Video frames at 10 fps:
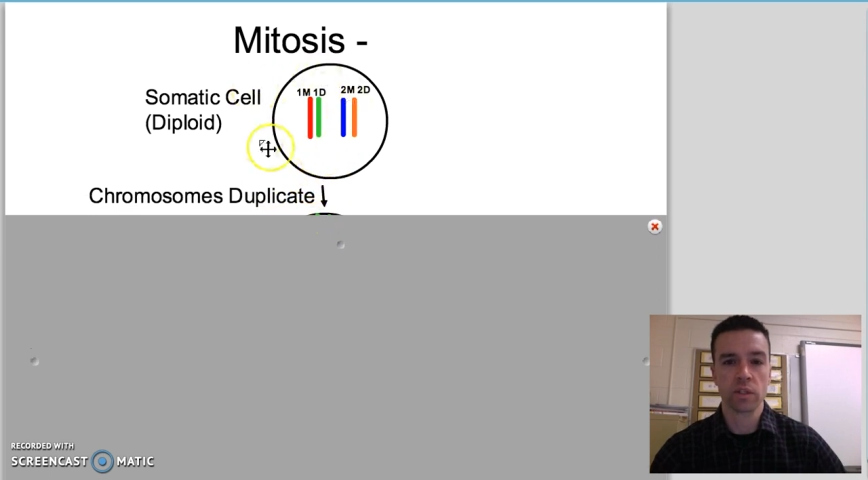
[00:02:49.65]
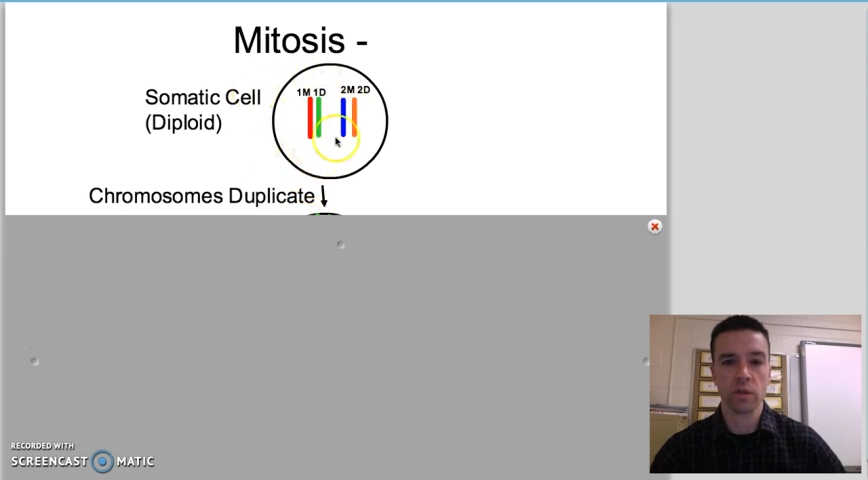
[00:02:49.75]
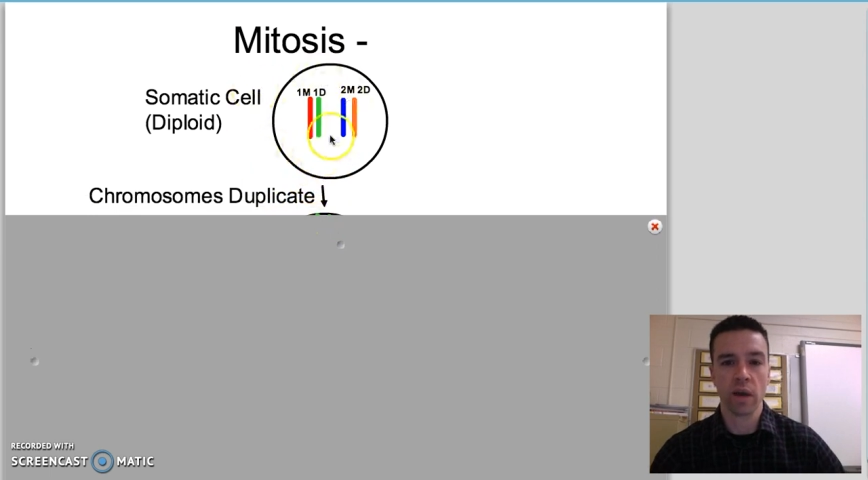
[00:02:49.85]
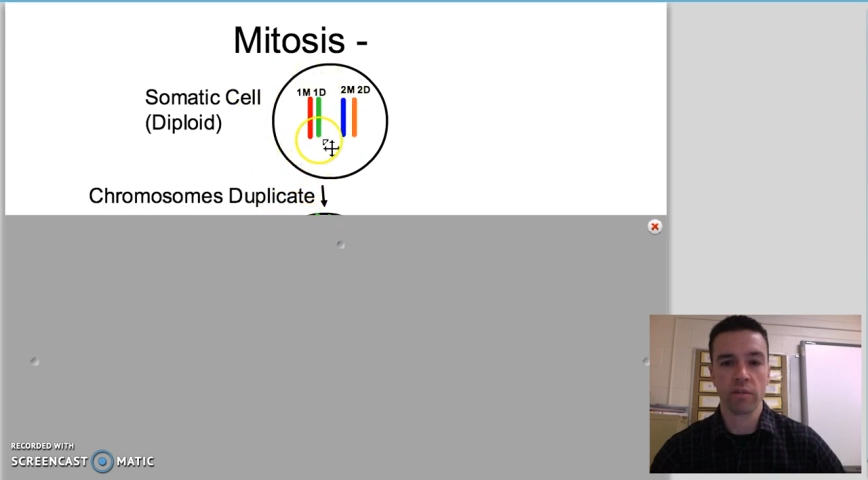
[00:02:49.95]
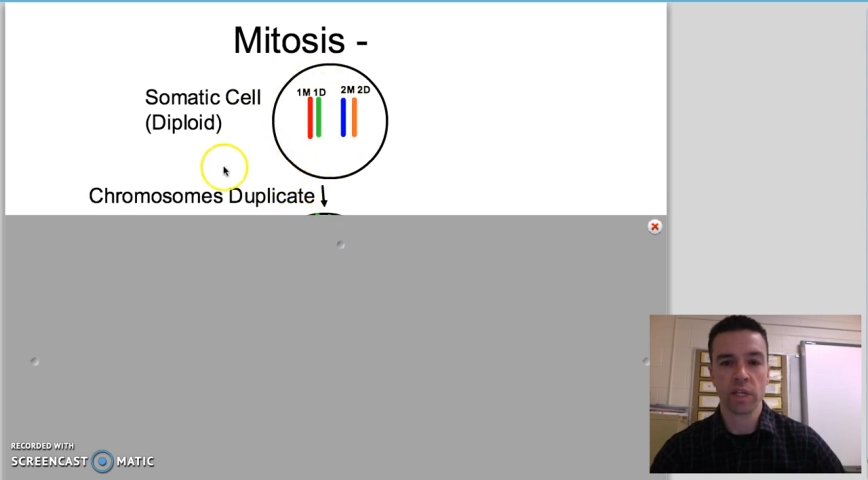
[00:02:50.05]
so
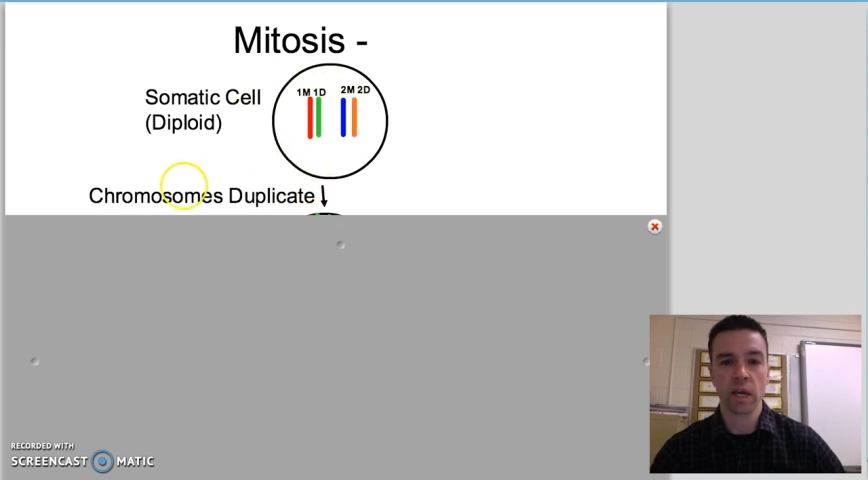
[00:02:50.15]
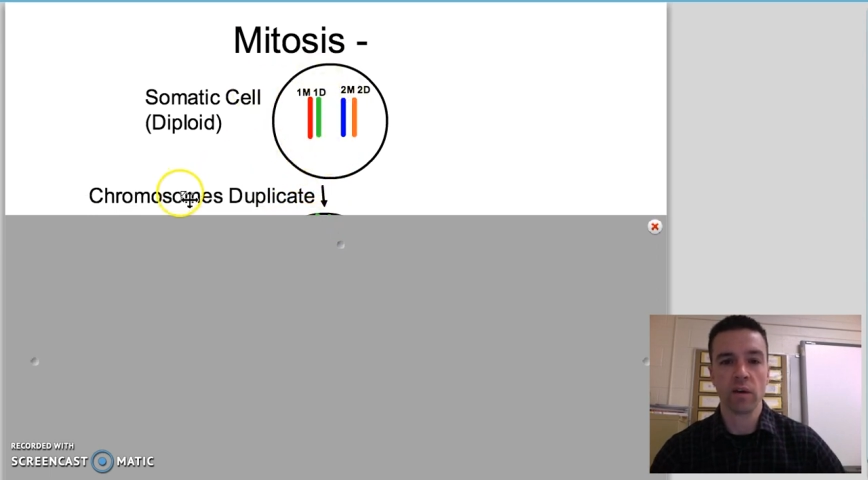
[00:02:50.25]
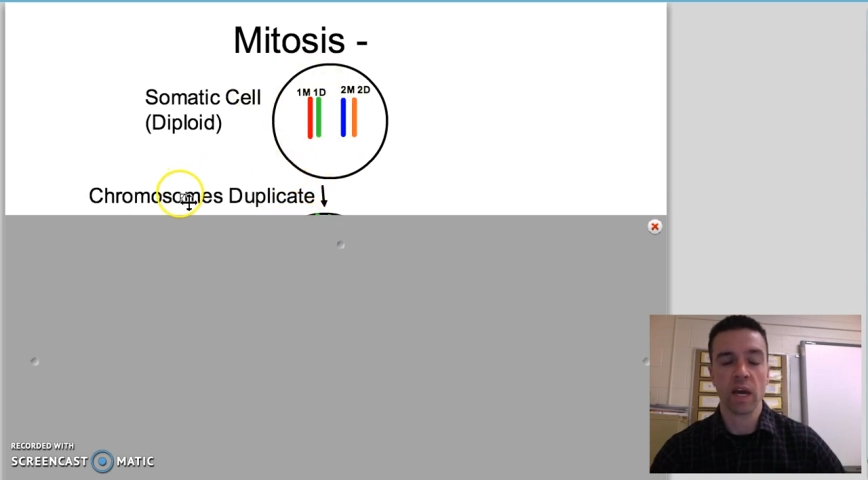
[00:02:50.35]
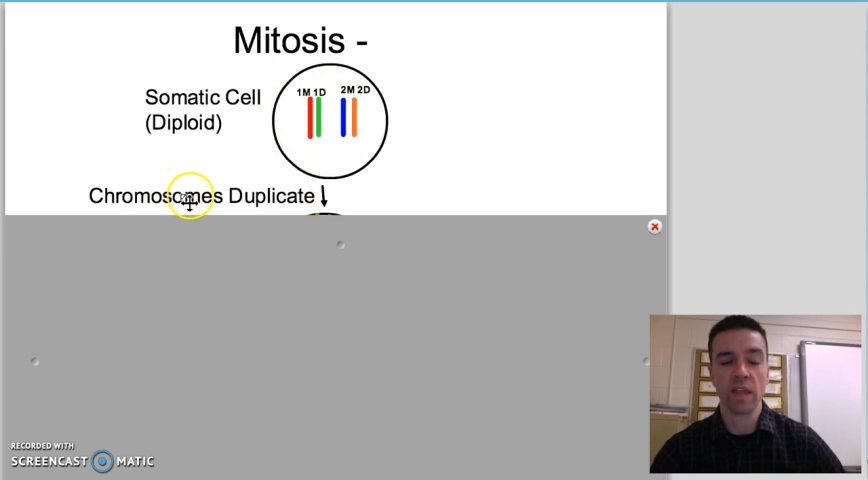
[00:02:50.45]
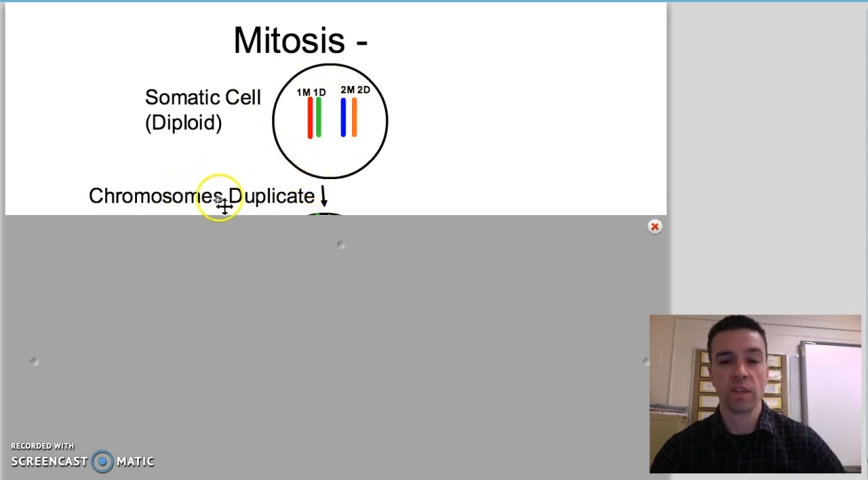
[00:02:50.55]
you have a
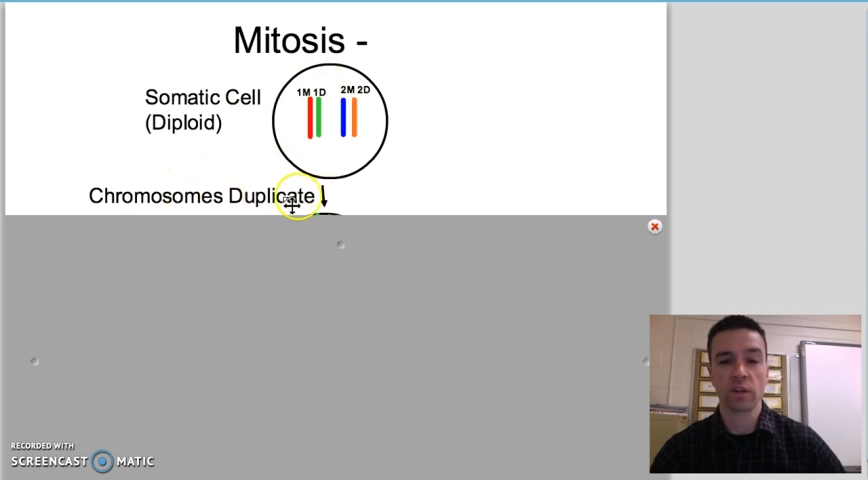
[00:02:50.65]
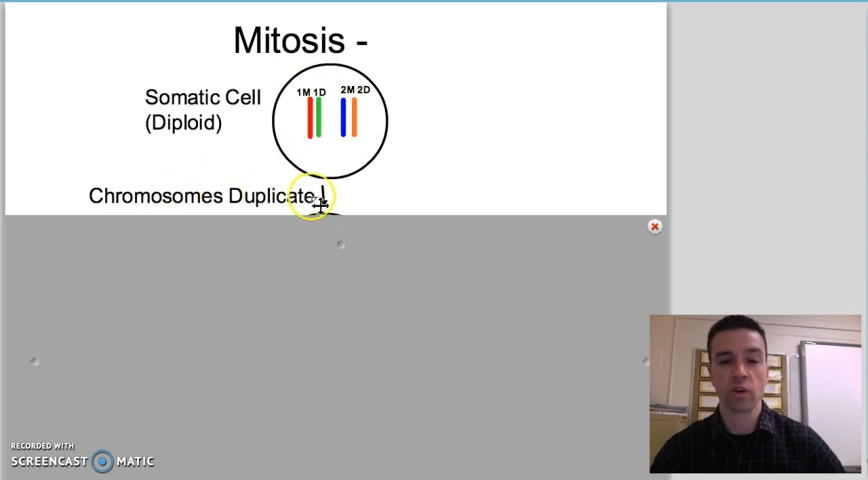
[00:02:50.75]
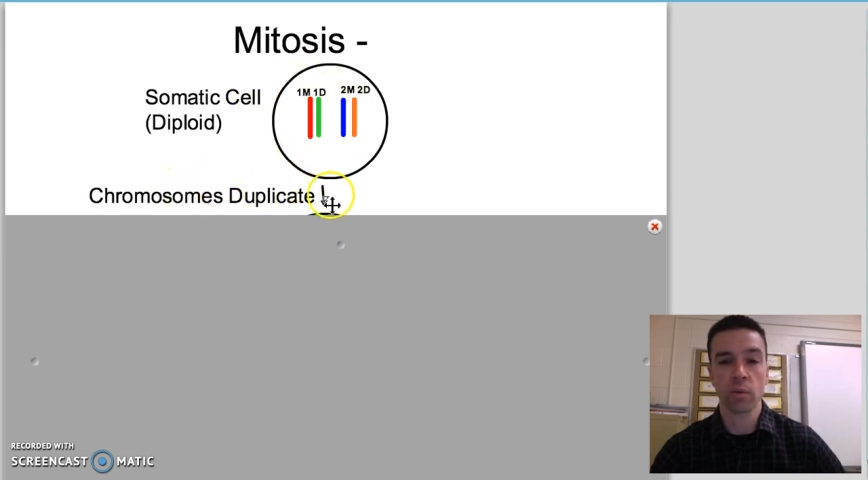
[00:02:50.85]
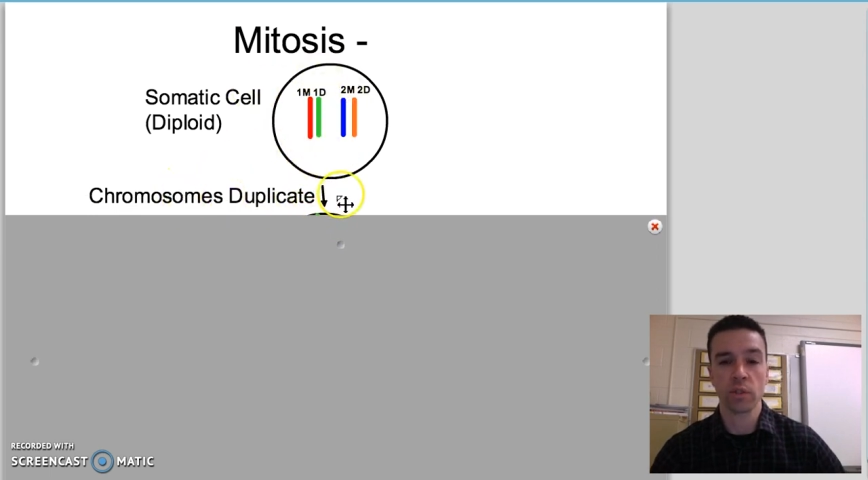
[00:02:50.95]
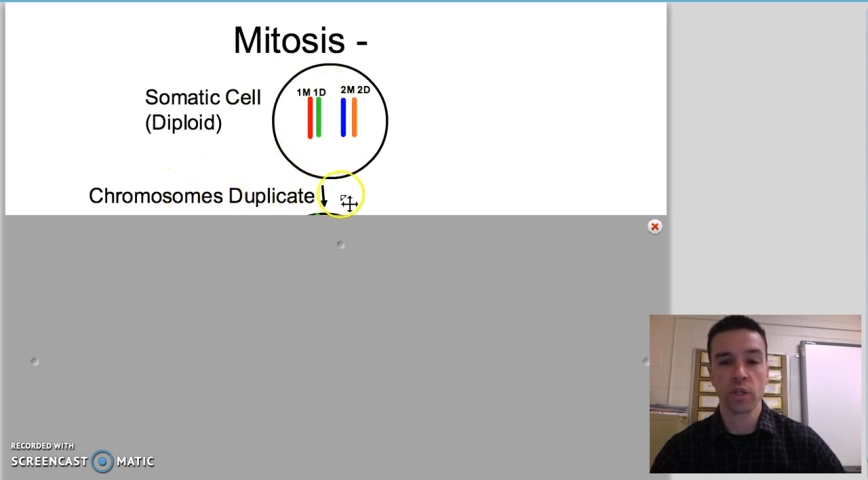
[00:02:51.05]
cell and then the
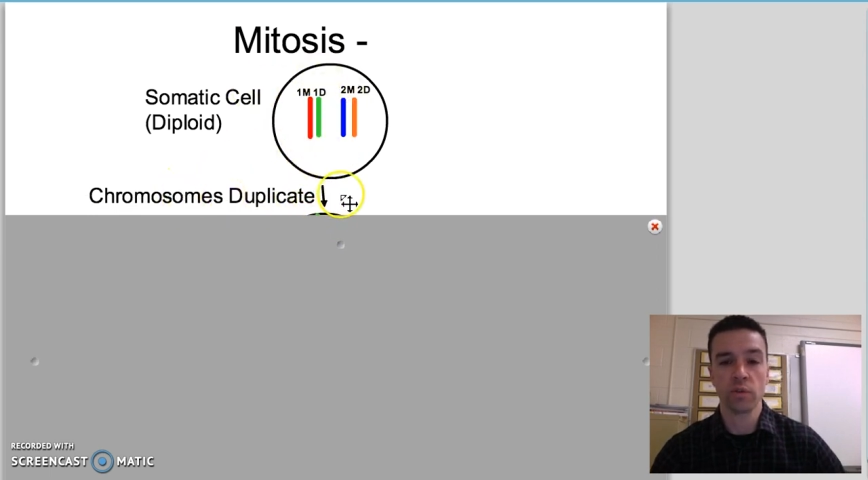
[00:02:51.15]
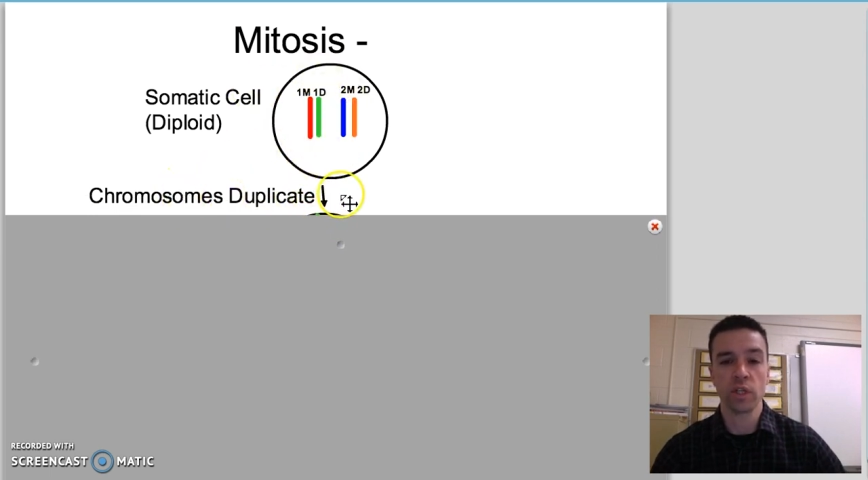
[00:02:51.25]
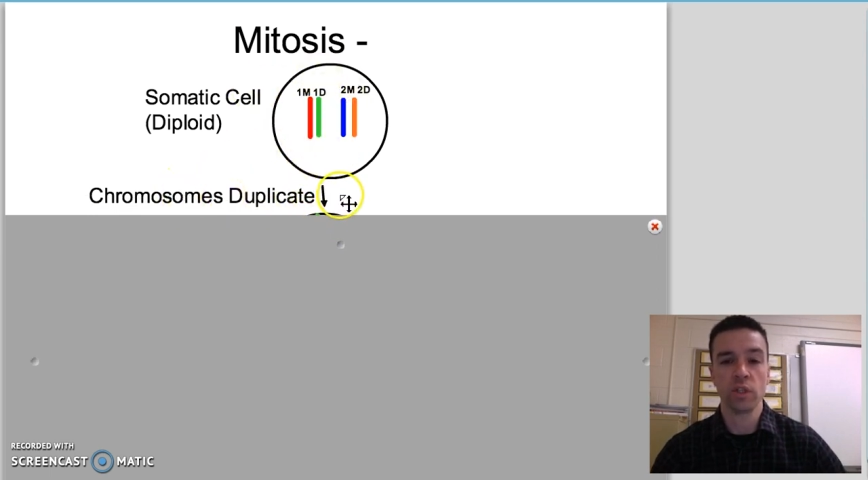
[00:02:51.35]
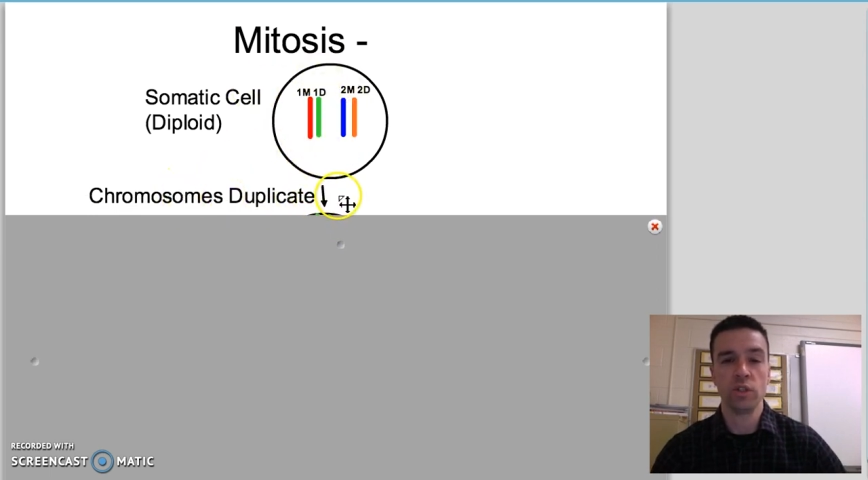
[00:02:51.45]
chromosomes